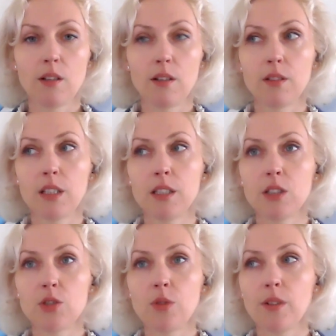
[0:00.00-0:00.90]
That
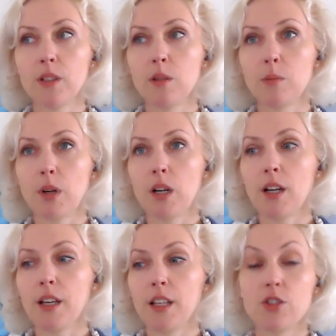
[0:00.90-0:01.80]
is driven
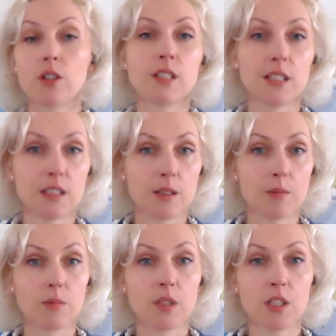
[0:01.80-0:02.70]
by HR
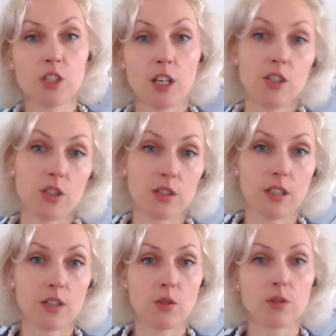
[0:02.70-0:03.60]
system changes
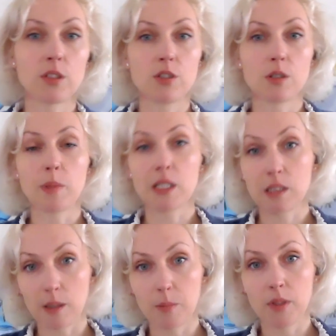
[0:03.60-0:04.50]
that Okta just picks
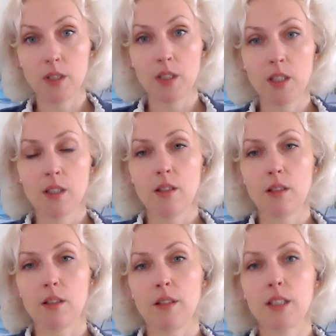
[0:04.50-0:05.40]
up.
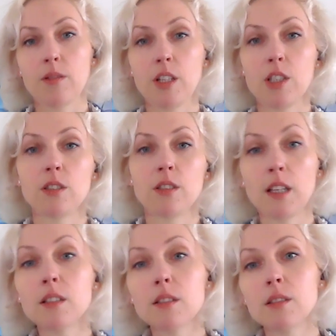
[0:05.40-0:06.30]
Activation
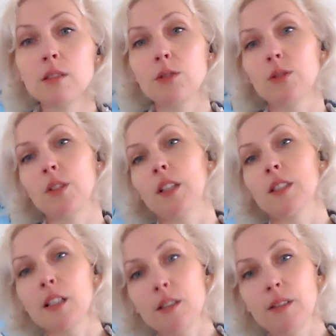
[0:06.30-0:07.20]
date, user gets
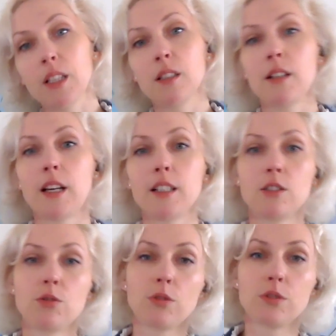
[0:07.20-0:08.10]
activated,
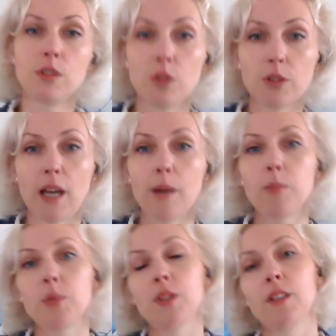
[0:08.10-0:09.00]
added to all default
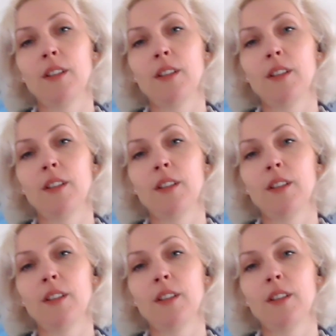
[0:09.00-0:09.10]
apps,